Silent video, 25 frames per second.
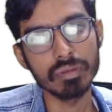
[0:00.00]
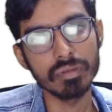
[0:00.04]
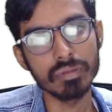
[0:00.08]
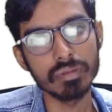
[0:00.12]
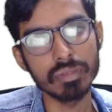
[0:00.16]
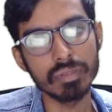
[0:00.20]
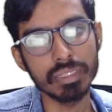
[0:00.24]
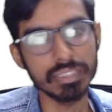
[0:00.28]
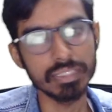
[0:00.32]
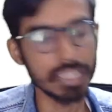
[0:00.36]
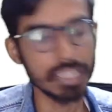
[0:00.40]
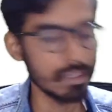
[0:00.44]

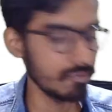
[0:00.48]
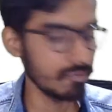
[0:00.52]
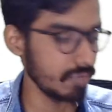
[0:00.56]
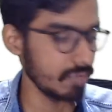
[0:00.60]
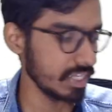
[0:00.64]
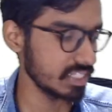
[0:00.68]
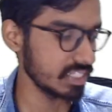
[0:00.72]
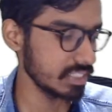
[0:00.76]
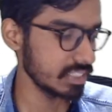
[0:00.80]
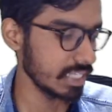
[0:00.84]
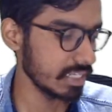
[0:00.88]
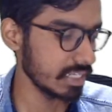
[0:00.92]
the
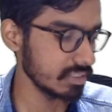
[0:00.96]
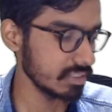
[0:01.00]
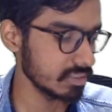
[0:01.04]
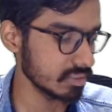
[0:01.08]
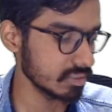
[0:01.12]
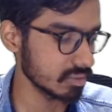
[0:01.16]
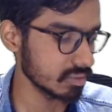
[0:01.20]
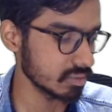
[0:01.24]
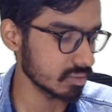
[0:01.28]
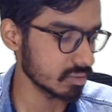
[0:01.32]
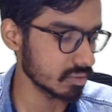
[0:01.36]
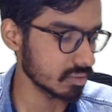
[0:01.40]
surface S.
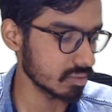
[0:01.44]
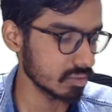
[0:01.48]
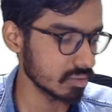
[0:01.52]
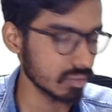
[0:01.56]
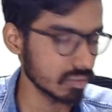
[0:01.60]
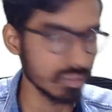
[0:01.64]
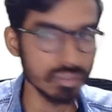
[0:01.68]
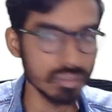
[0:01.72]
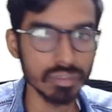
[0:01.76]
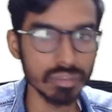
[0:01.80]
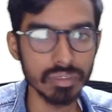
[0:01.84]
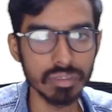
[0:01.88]

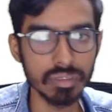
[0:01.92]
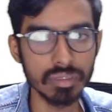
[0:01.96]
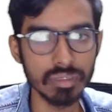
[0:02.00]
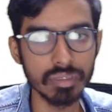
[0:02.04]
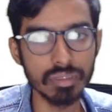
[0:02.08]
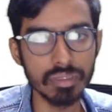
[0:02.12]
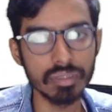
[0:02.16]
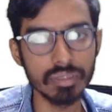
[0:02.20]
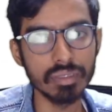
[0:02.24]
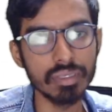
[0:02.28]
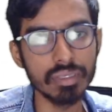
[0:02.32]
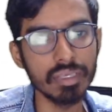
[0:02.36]

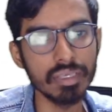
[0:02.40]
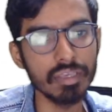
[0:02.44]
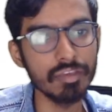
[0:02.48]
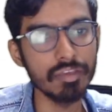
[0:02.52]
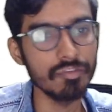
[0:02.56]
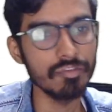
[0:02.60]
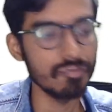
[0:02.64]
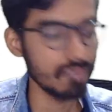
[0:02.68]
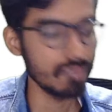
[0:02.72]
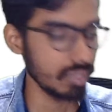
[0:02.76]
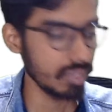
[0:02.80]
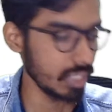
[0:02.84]

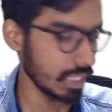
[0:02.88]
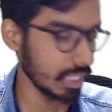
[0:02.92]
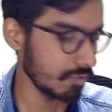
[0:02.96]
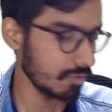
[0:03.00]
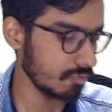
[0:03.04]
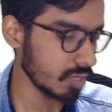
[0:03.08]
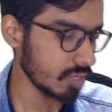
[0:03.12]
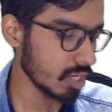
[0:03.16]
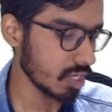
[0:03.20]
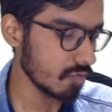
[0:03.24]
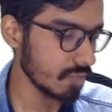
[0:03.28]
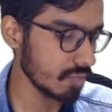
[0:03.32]
If
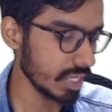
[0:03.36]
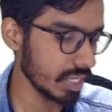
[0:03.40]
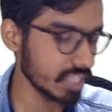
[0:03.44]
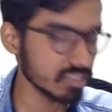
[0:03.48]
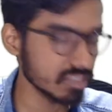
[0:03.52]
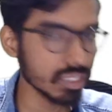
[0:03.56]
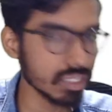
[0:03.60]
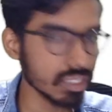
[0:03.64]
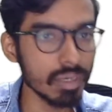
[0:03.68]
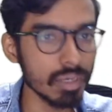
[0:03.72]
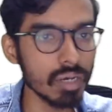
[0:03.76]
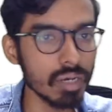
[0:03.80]
f of x
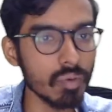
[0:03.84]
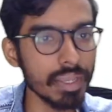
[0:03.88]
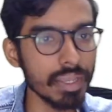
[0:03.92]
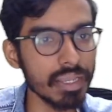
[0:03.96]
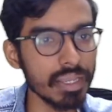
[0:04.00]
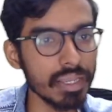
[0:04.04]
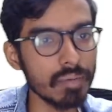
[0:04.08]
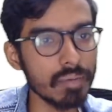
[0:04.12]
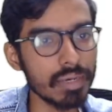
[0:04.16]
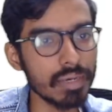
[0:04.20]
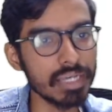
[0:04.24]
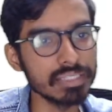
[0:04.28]
comma y
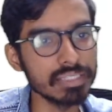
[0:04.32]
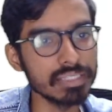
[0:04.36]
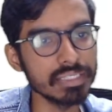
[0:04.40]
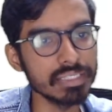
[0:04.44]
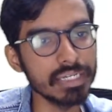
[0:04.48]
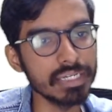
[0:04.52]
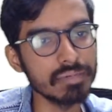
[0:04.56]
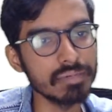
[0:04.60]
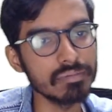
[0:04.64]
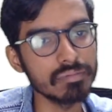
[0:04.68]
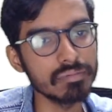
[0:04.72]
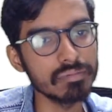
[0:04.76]
comma z,